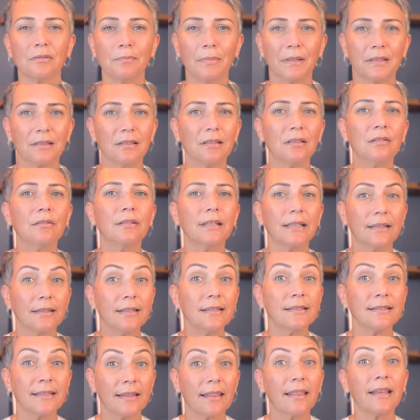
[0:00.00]
but it
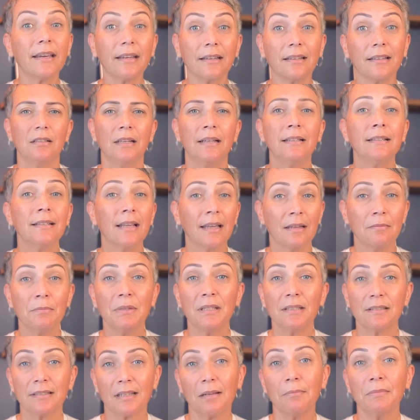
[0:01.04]
is a thing, and it can
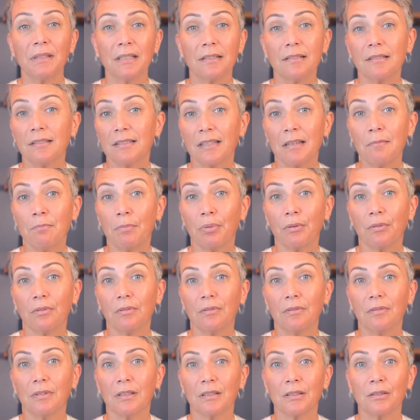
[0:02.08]
be something
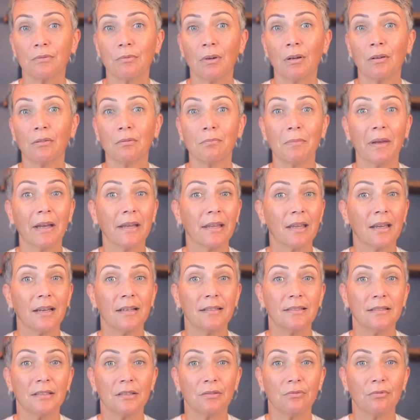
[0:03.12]
simple as well. In my
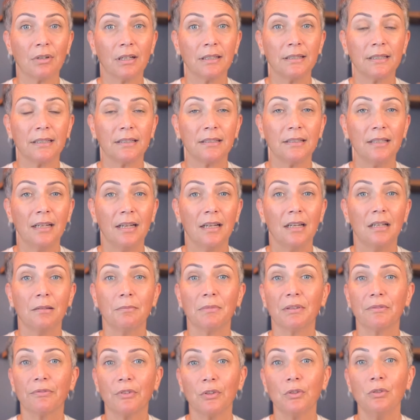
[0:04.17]
case is running,
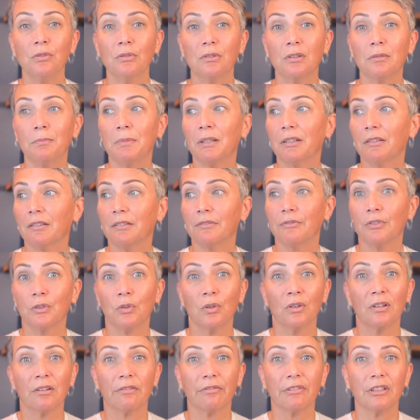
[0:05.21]
but for you it could be
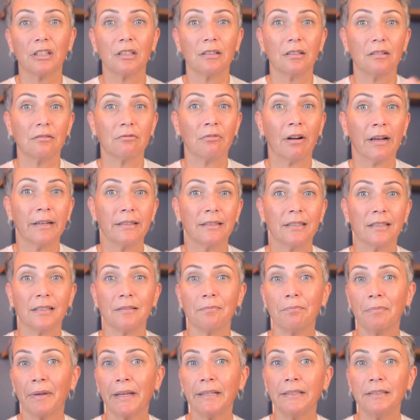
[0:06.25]
photography,
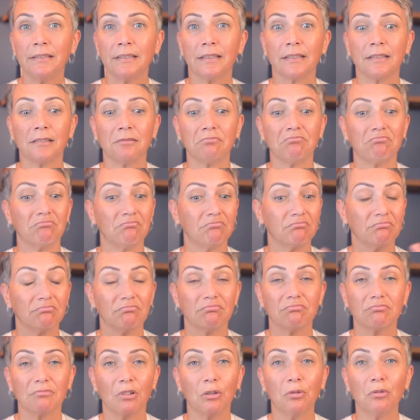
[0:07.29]
writing, painting,
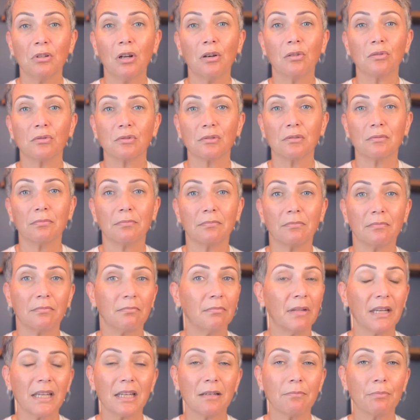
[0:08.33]
who knows,
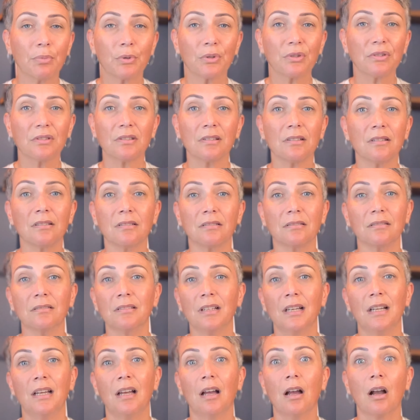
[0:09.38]
making porcelain,
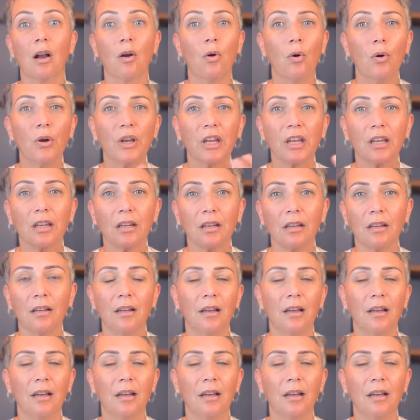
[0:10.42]
cooking.